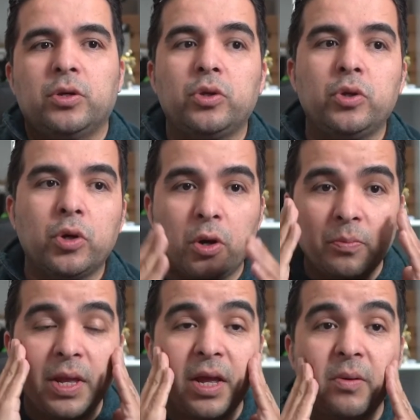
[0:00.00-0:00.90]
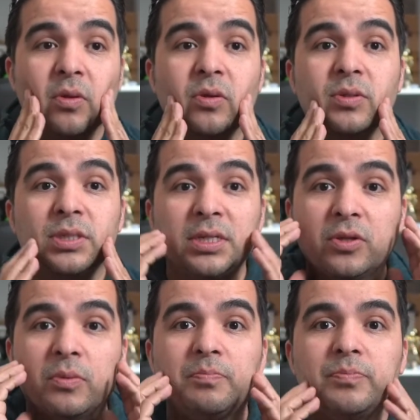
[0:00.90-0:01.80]
you're gonna be able to see
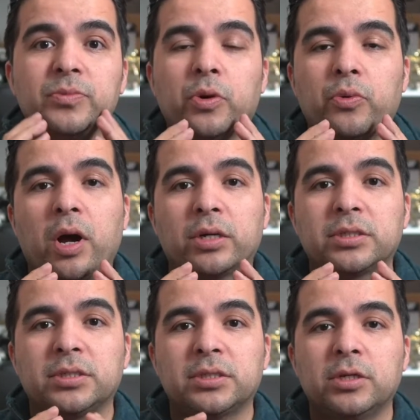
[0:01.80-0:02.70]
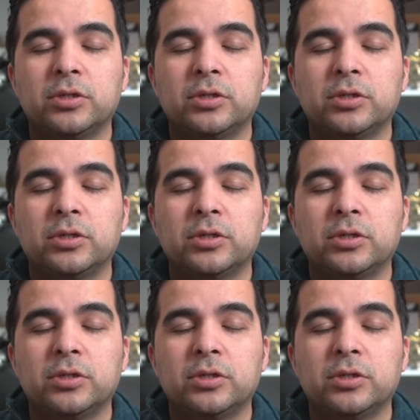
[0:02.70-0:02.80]
the rocks.